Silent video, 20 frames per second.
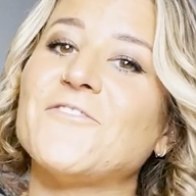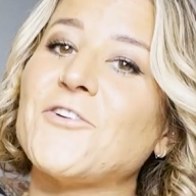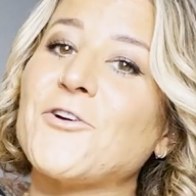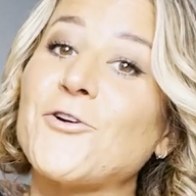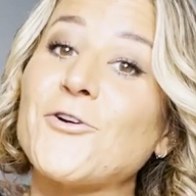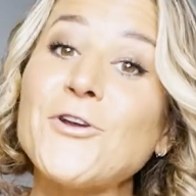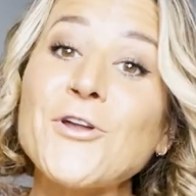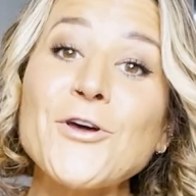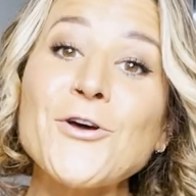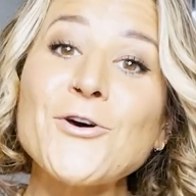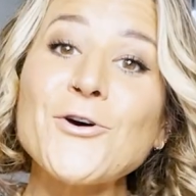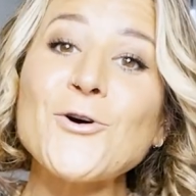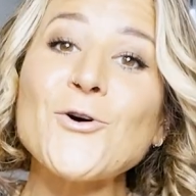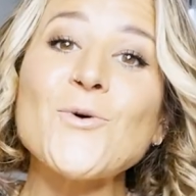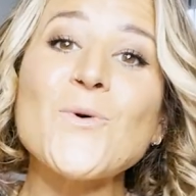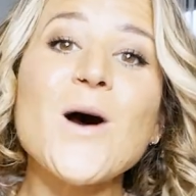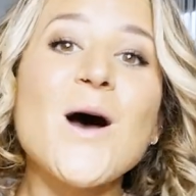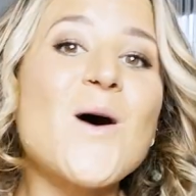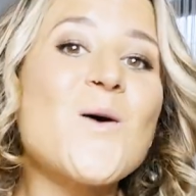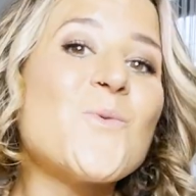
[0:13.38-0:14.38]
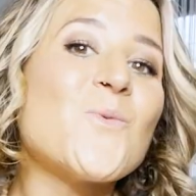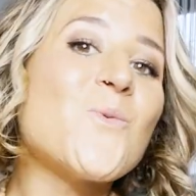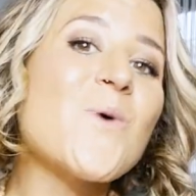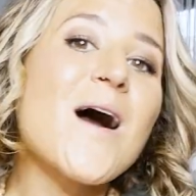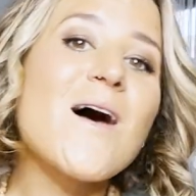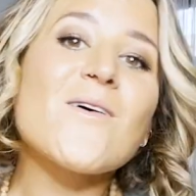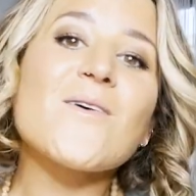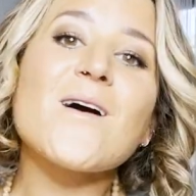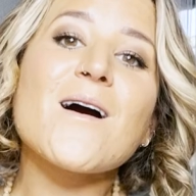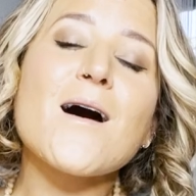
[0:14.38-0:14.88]
you're new,
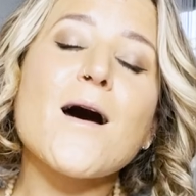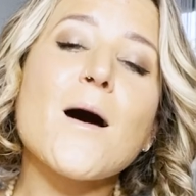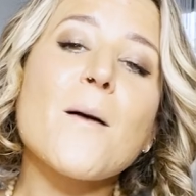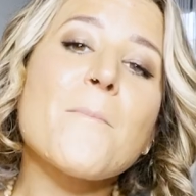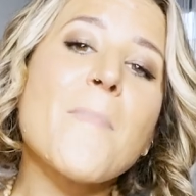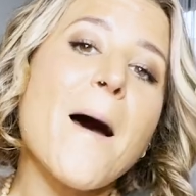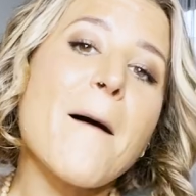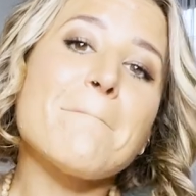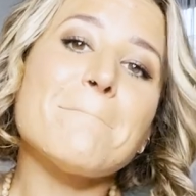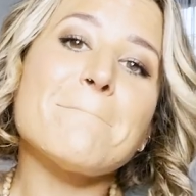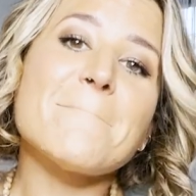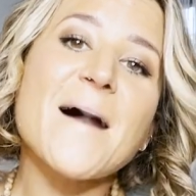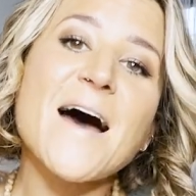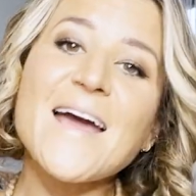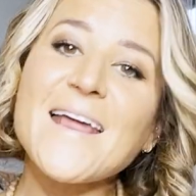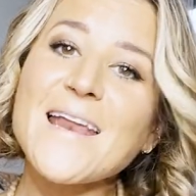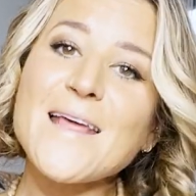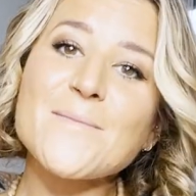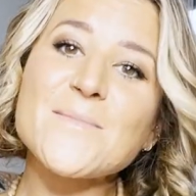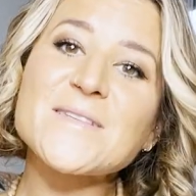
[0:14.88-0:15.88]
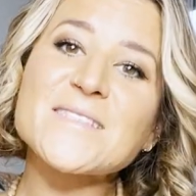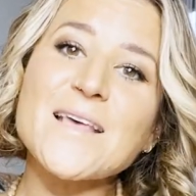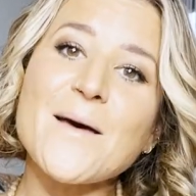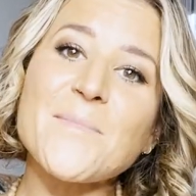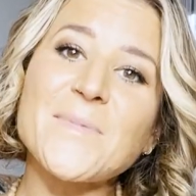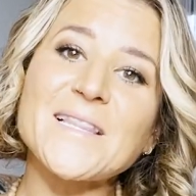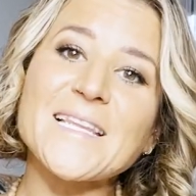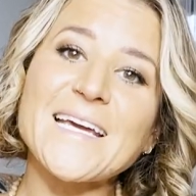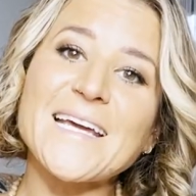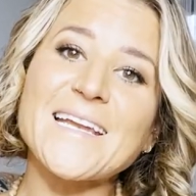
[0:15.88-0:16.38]
welcome. My name is
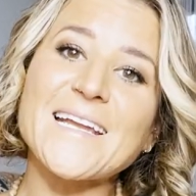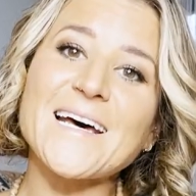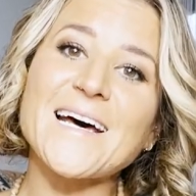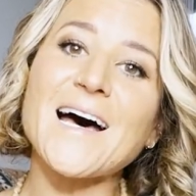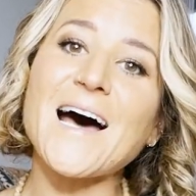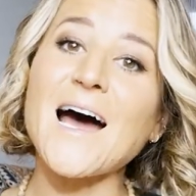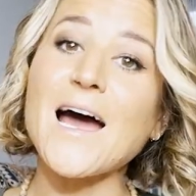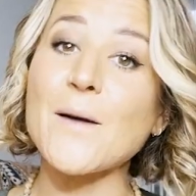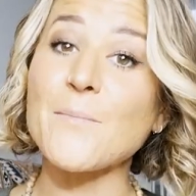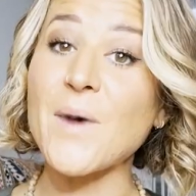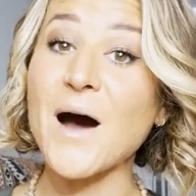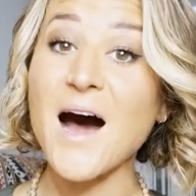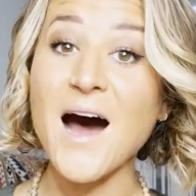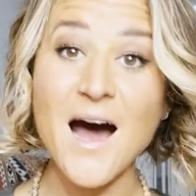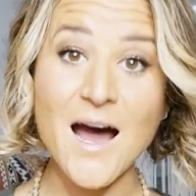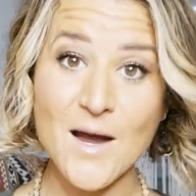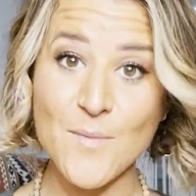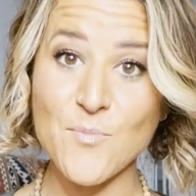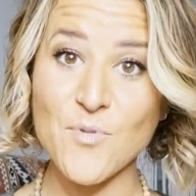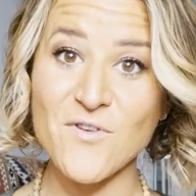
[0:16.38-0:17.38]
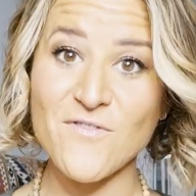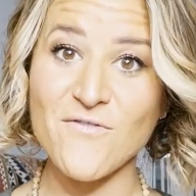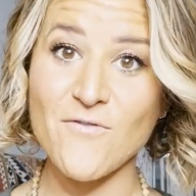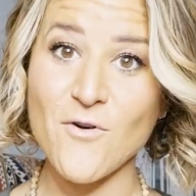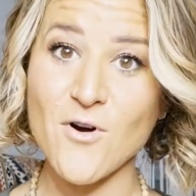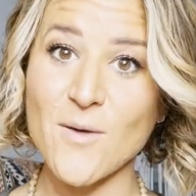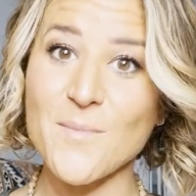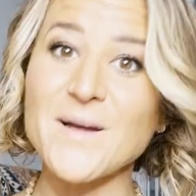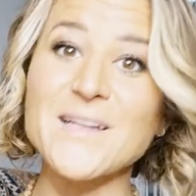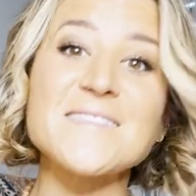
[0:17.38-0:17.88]
Emelina. I'm a high
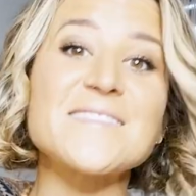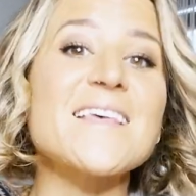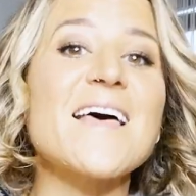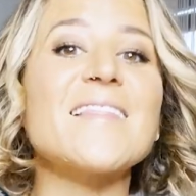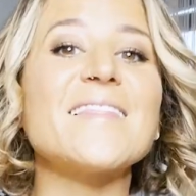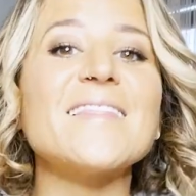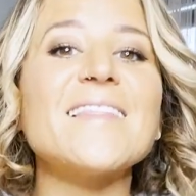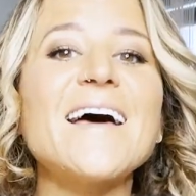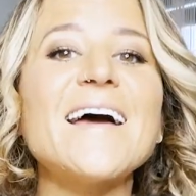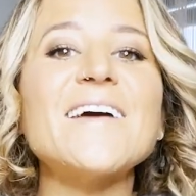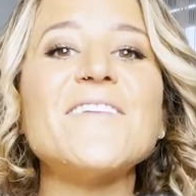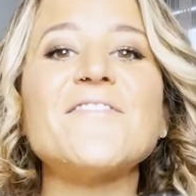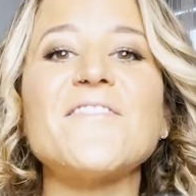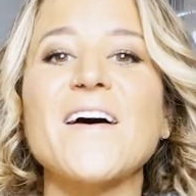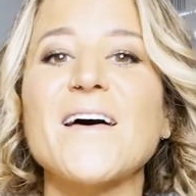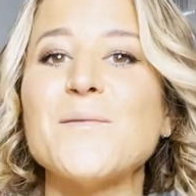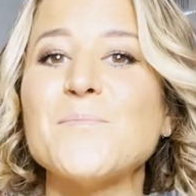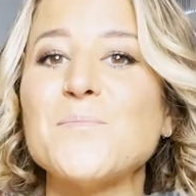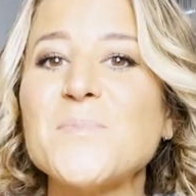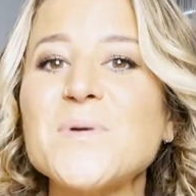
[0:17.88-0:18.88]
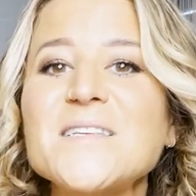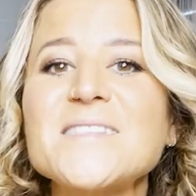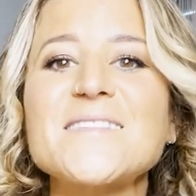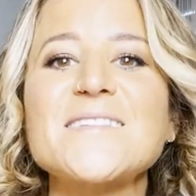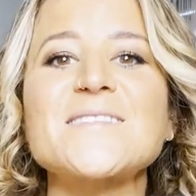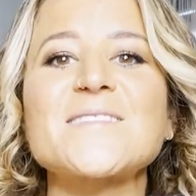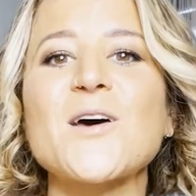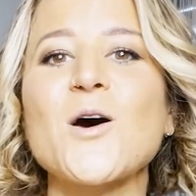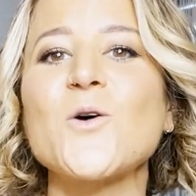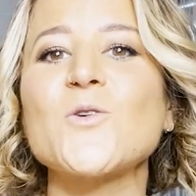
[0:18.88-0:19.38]
performance life and
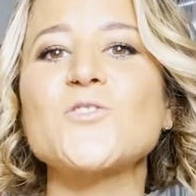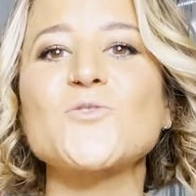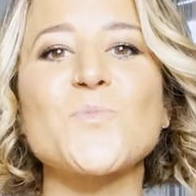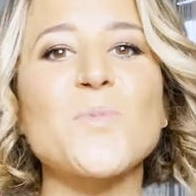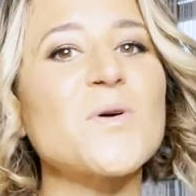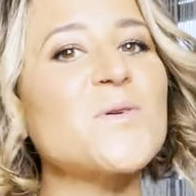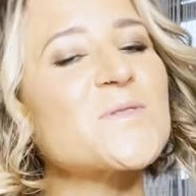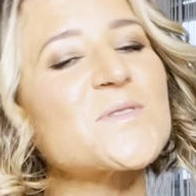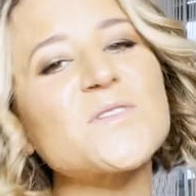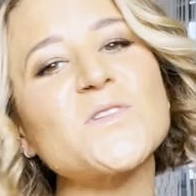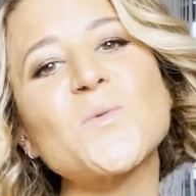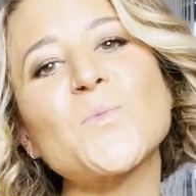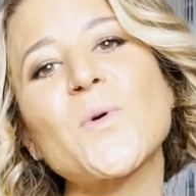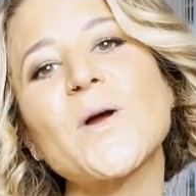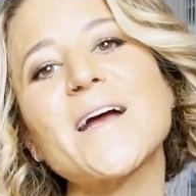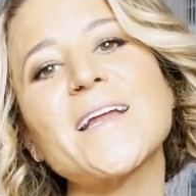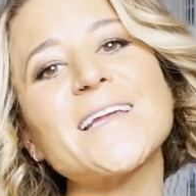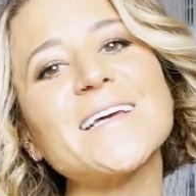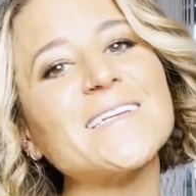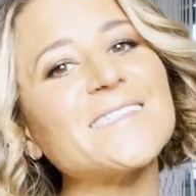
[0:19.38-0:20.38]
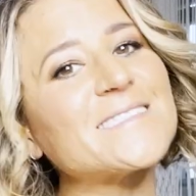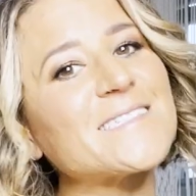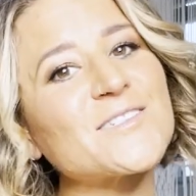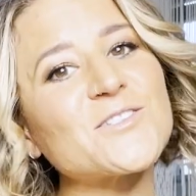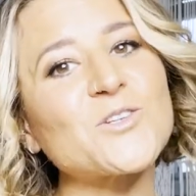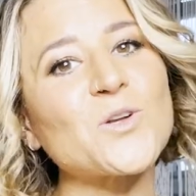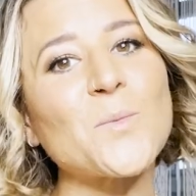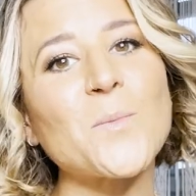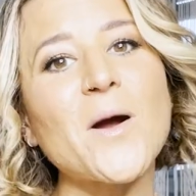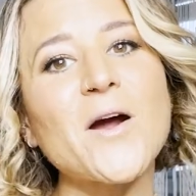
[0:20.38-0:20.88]
business coach, personal branding and
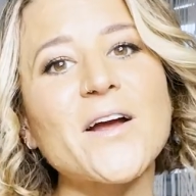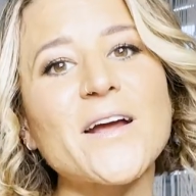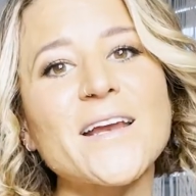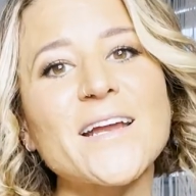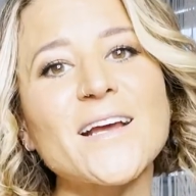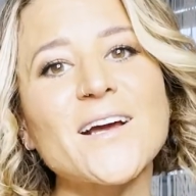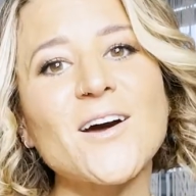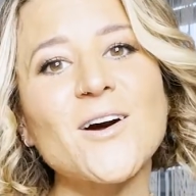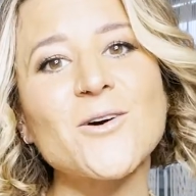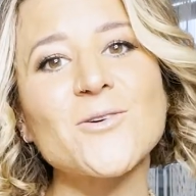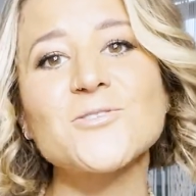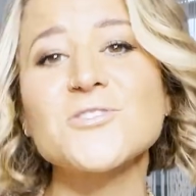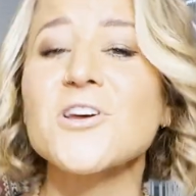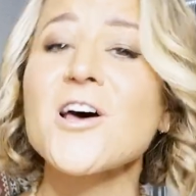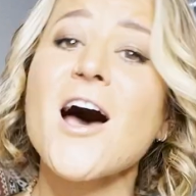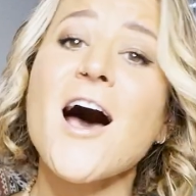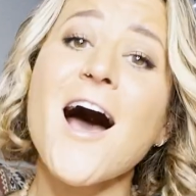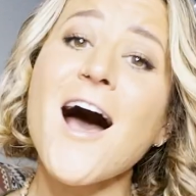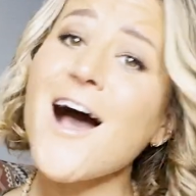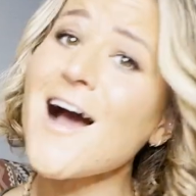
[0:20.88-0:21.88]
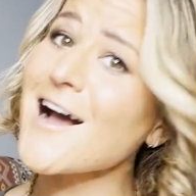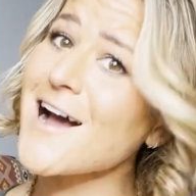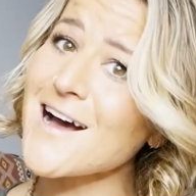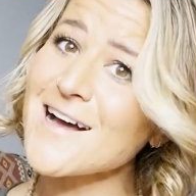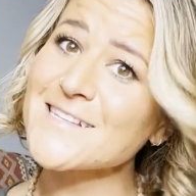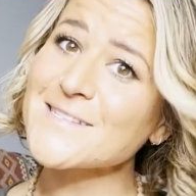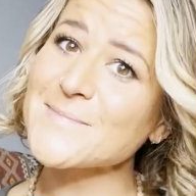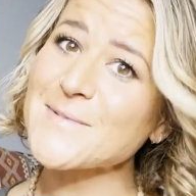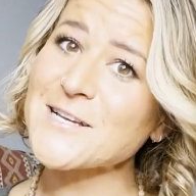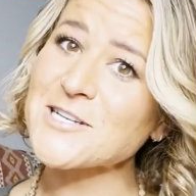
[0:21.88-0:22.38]
digital marketing coach, a cosmic